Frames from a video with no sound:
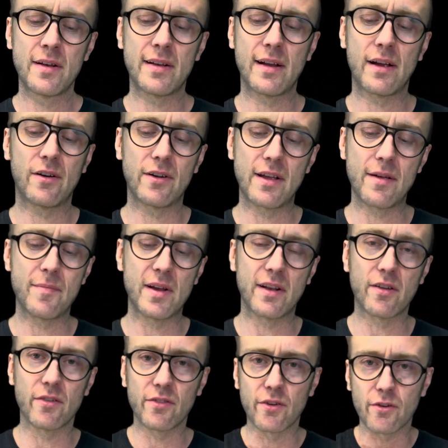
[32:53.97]
I mean,
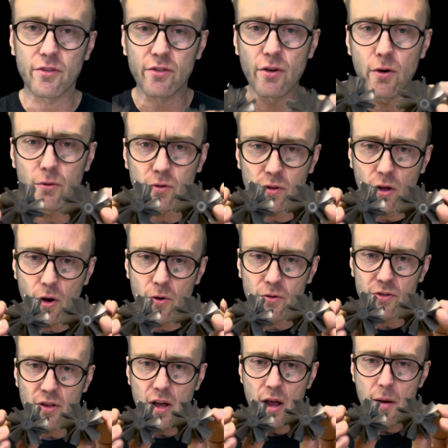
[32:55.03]
they're so
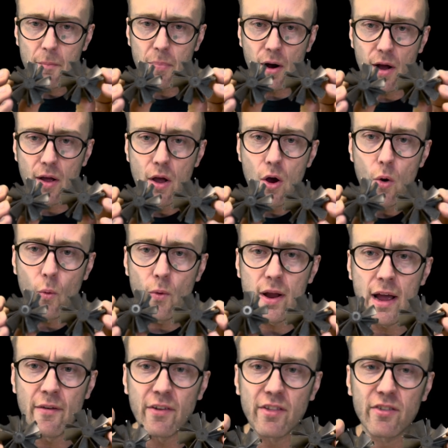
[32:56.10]
close, but we
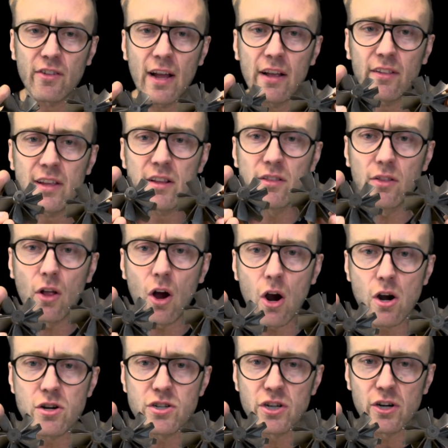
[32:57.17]
have a slightly
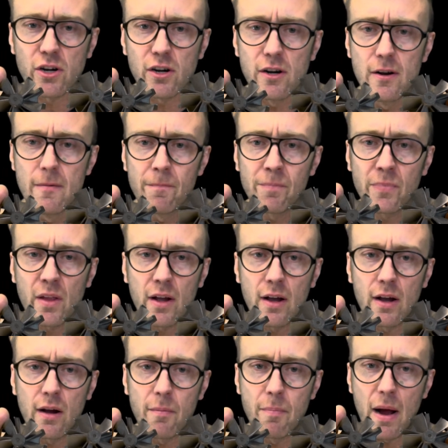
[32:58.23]
larger
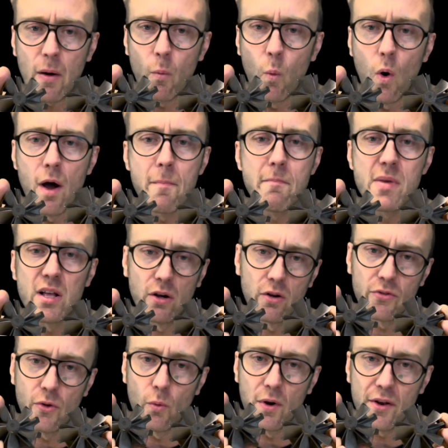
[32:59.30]
by 1 mil.
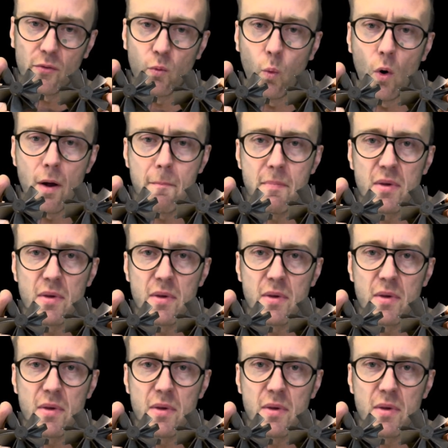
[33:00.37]
The one is 1